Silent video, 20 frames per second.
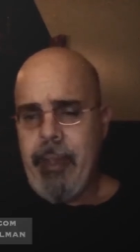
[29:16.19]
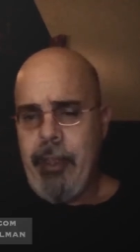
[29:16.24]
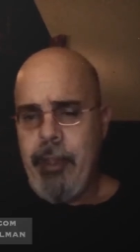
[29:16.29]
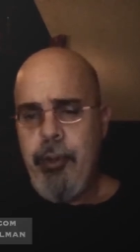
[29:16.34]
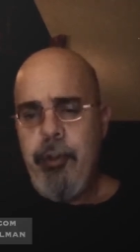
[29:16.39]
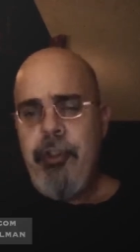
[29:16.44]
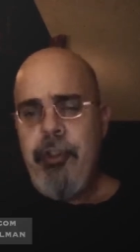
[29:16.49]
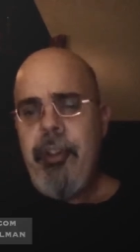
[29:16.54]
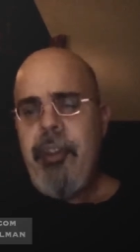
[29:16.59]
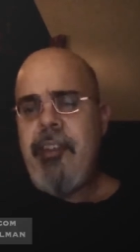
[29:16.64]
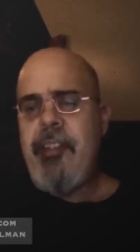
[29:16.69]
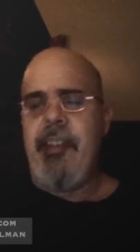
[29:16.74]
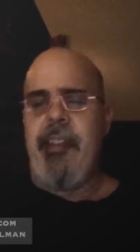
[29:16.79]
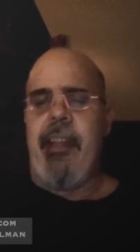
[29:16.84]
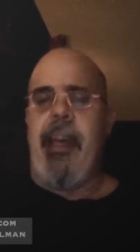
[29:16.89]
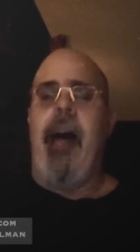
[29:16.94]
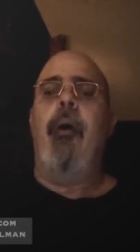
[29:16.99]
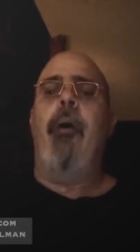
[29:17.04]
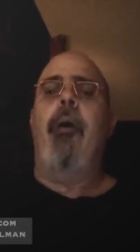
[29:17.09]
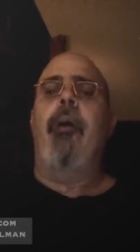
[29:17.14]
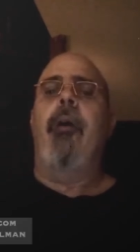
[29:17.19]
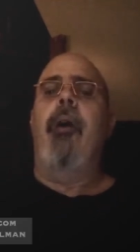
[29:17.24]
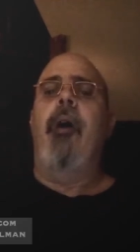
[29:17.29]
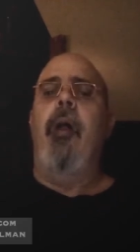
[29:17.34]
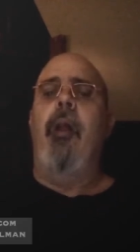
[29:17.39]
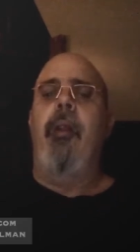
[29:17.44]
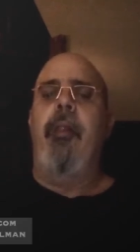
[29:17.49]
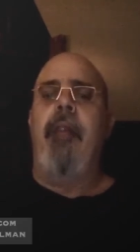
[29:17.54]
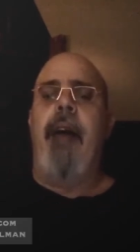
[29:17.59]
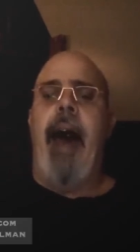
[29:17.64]
You should scour
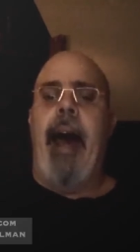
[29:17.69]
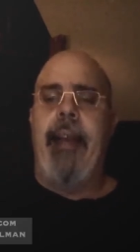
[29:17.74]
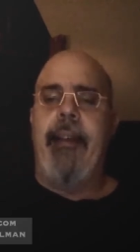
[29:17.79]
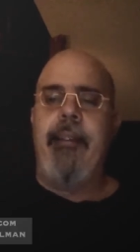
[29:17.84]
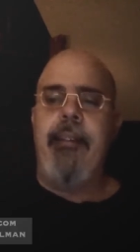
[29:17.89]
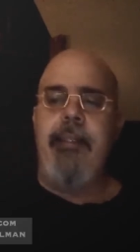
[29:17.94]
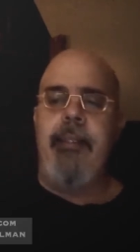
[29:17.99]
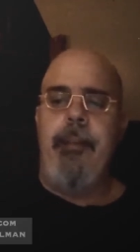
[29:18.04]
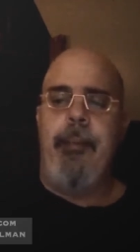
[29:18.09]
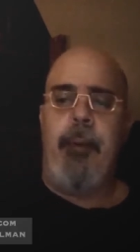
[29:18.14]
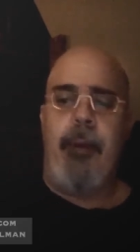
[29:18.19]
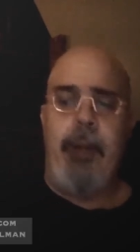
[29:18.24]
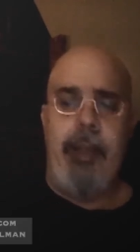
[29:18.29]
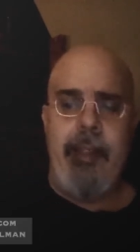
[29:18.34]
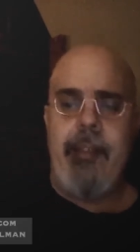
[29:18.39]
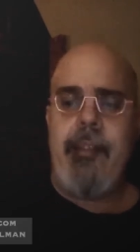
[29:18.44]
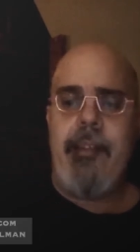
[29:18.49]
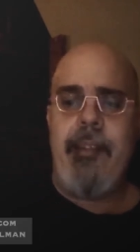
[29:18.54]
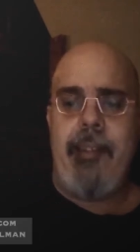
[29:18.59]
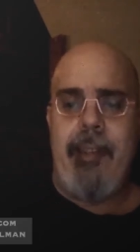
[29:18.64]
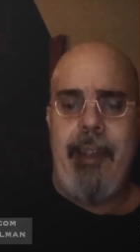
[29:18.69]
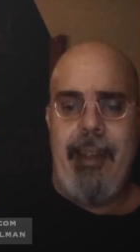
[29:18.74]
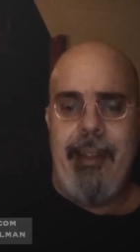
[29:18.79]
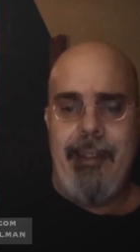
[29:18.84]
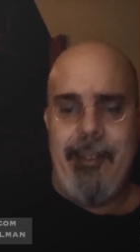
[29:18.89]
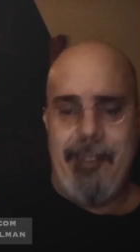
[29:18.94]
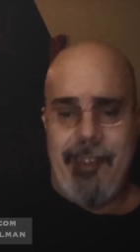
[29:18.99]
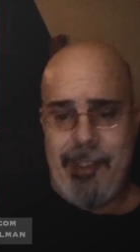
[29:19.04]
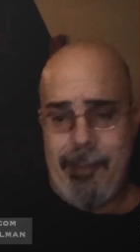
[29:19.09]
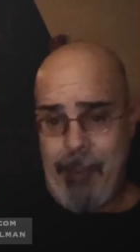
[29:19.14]
all that, the priest
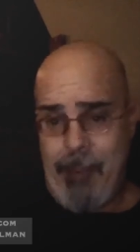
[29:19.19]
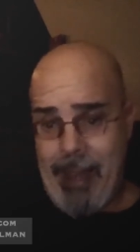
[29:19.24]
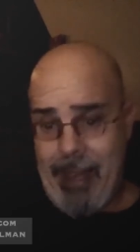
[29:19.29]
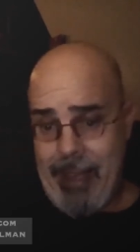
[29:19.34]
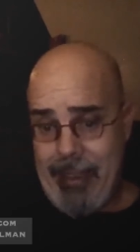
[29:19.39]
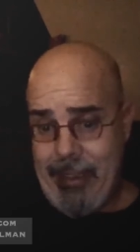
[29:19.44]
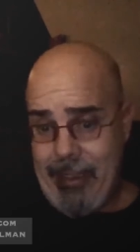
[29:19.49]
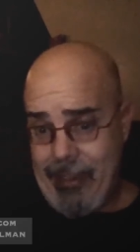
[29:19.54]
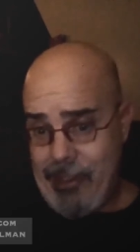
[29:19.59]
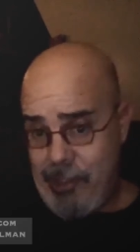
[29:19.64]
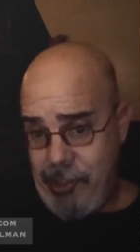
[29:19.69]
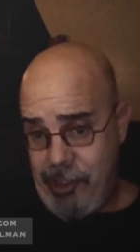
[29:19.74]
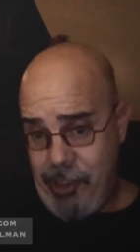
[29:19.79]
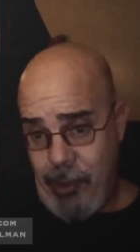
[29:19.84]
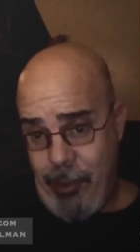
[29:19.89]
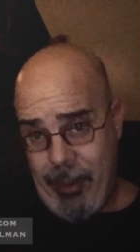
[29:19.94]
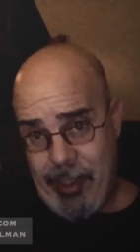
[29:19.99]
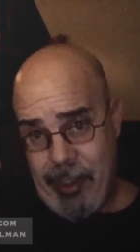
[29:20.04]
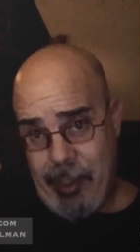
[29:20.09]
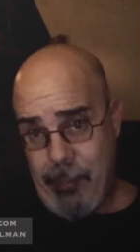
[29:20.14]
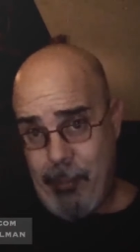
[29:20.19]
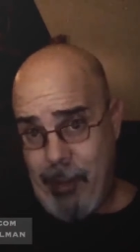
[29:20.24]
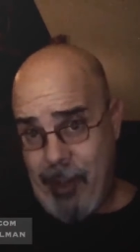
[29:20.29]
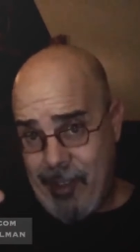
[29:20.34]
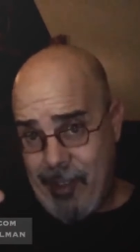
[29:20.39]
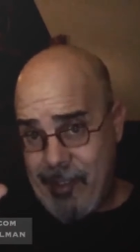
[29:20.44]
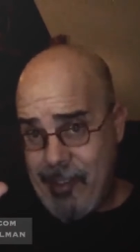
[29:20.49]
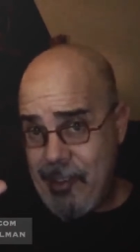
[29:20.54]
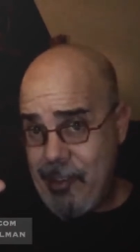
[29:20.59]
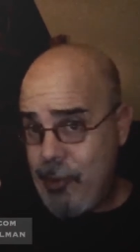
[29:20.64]
said, smiling and showing
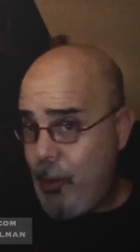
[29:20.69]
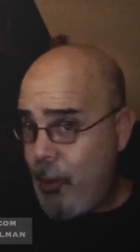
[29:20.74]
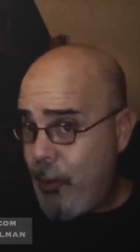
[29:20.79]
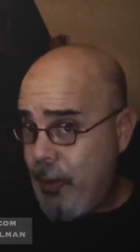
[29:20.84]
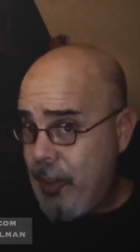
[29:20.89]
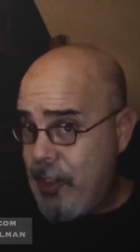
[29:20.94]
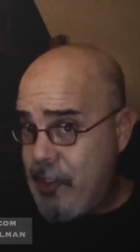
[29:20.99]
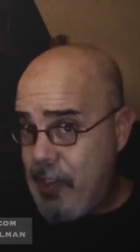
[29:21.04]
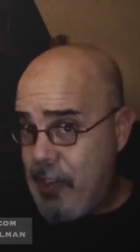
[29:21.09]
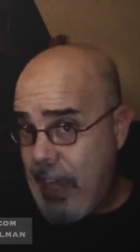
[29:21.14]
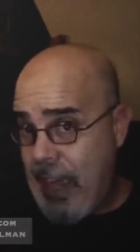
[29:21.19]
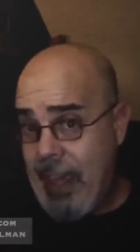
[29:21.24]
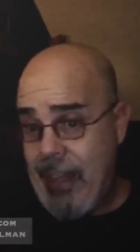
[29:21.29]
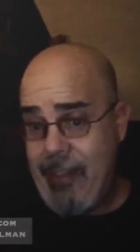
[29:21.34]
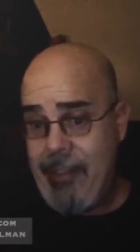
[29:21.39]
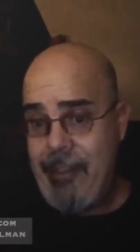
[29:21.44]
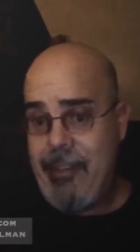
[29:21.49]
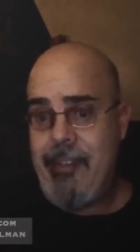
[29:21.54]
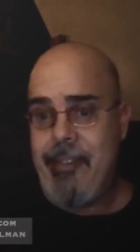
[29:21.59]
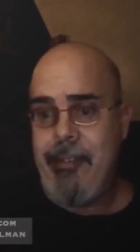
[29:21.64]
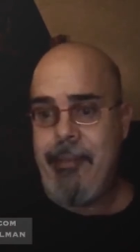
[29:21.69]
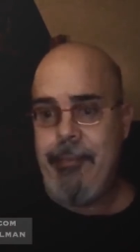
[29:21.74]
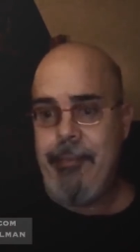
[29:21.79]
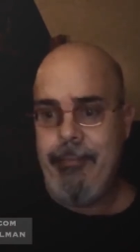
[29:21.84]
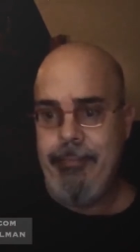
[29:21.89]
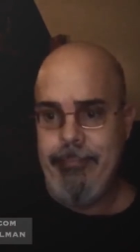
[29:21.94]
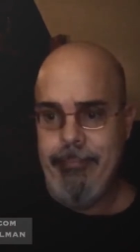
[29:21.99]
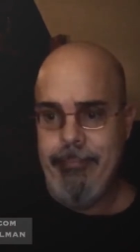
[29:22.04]
Tomas his orange hands.